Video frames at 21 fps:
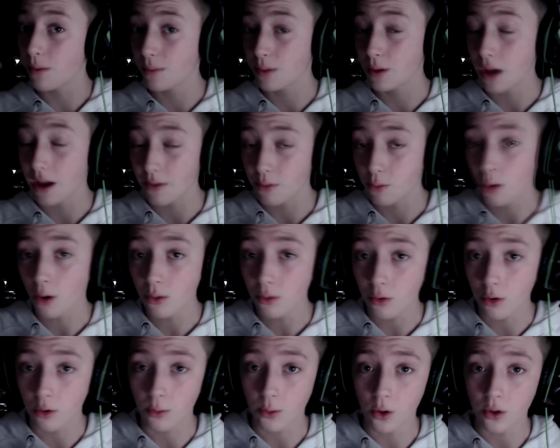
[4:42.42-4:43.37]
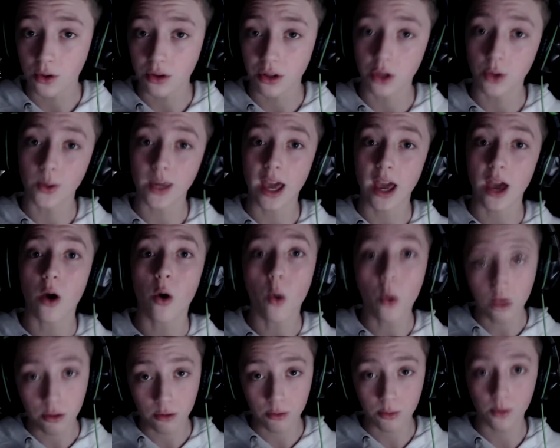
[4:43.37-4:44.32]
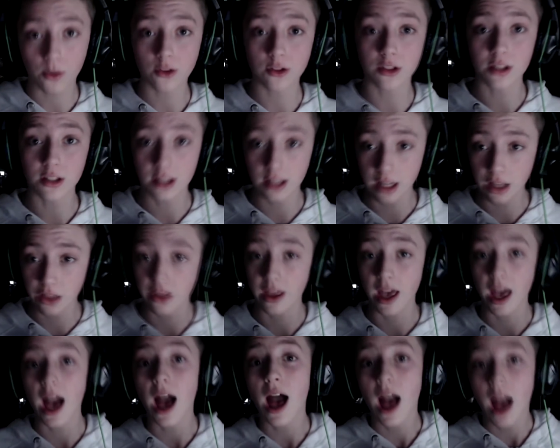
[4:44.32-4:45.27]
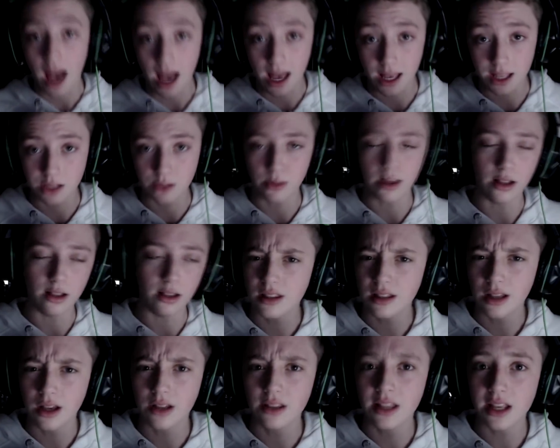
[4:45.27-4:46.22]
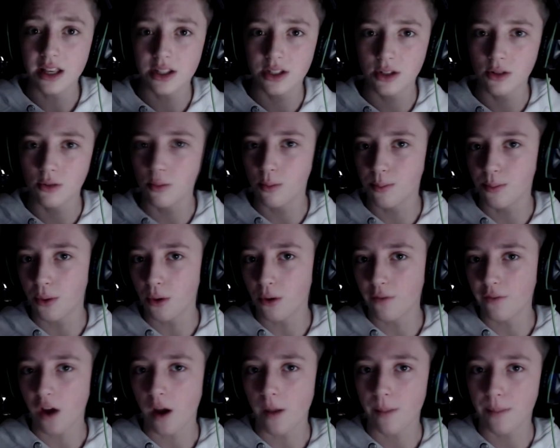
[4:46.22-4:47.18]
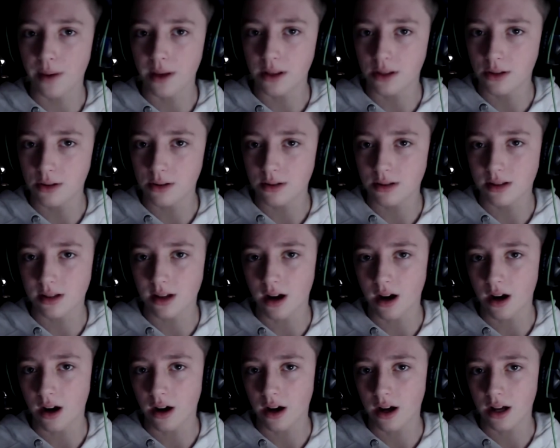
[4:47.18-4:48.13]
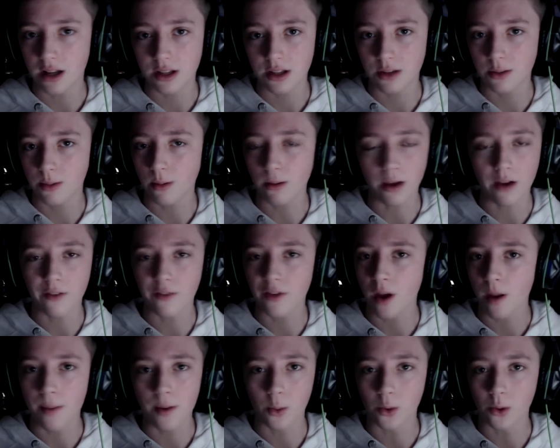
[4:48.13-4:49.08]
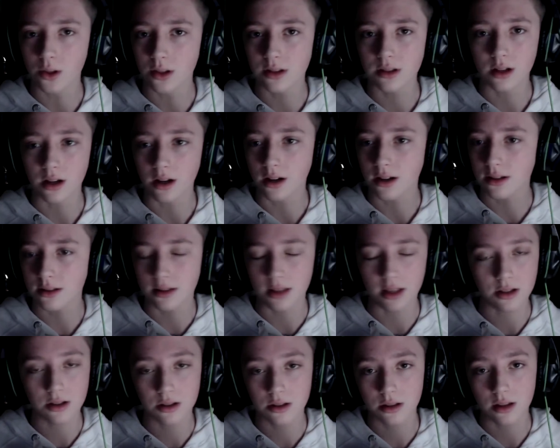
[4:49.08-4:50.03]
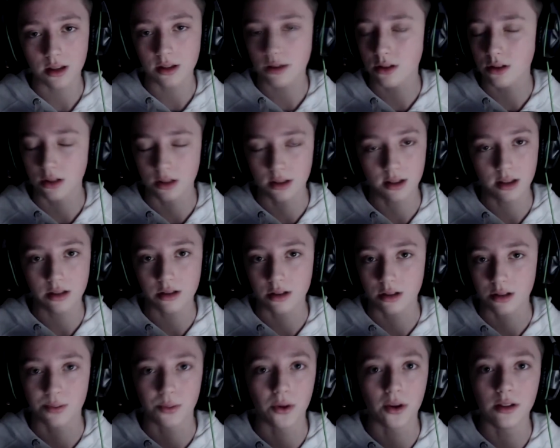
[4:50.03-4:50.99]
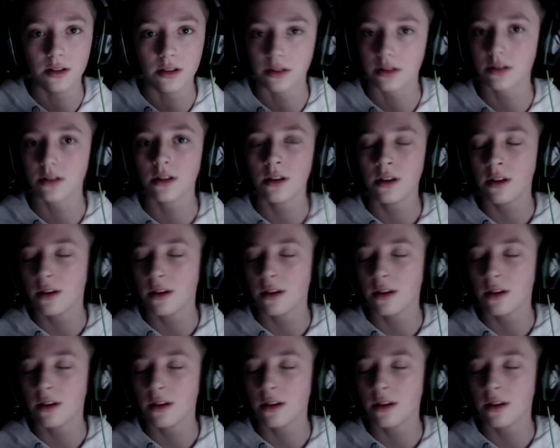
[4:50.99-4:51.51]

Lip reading: get one reward, you will get all the rewards underneath it as well. Unless you bought VIP 2-star, you won't get a VIP 1-star, because that's just pointless.